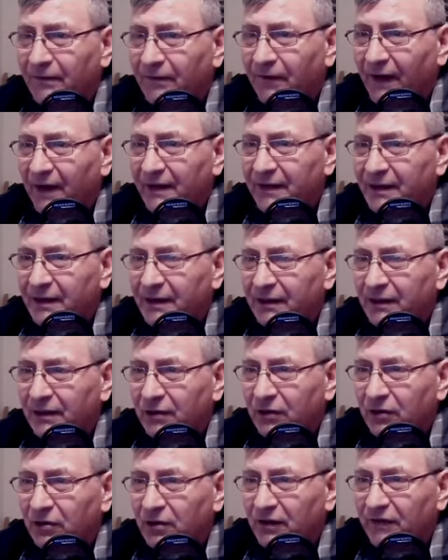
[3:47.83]
Father,
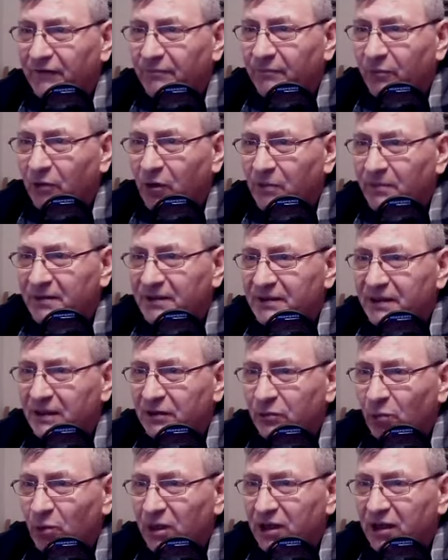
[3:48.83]
you have promised
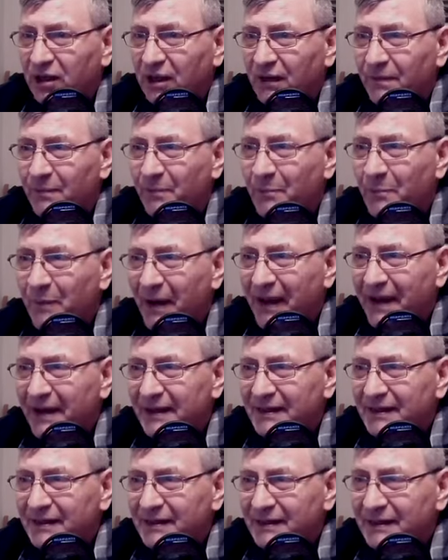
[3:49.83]
that we can
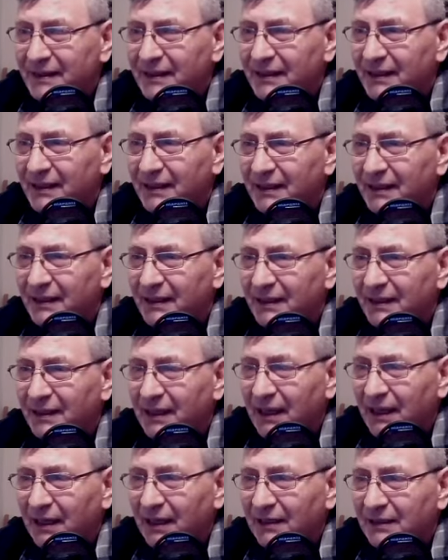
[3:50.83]
bind
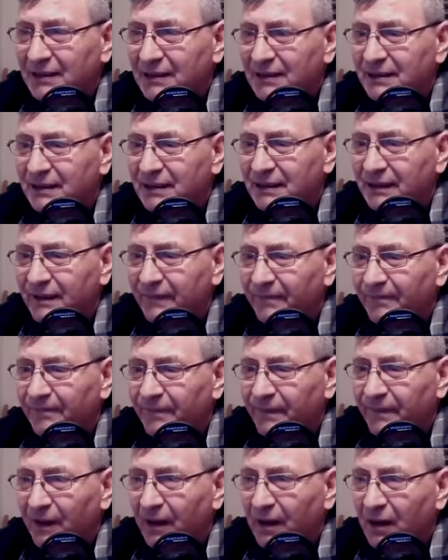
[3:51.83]
kings.
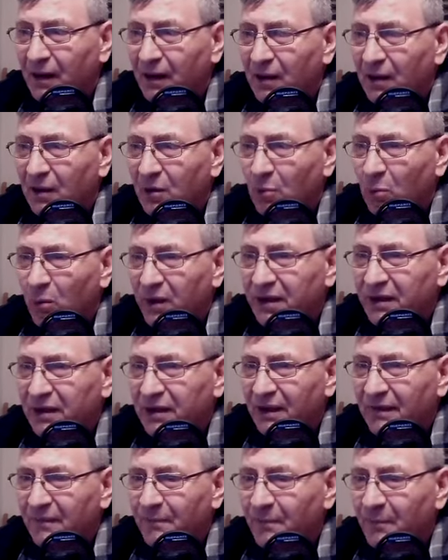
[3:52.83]
We
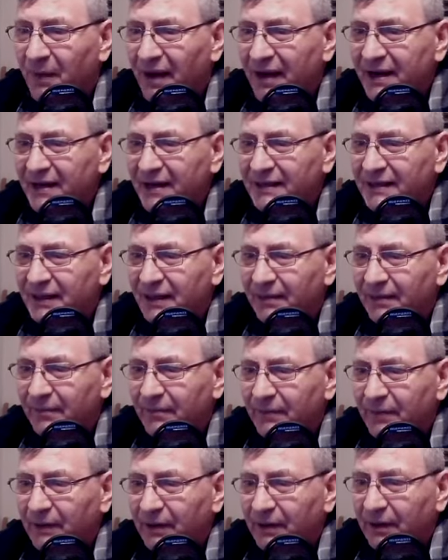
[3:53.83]
can bind
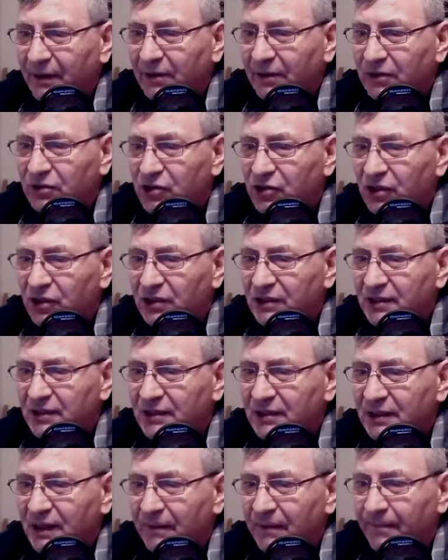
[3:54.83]
them in
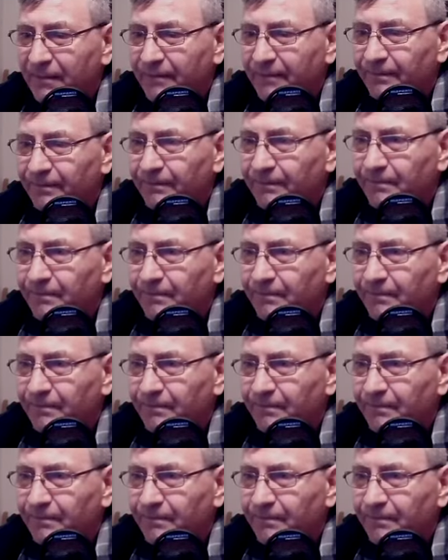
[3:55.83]
Jesus' name.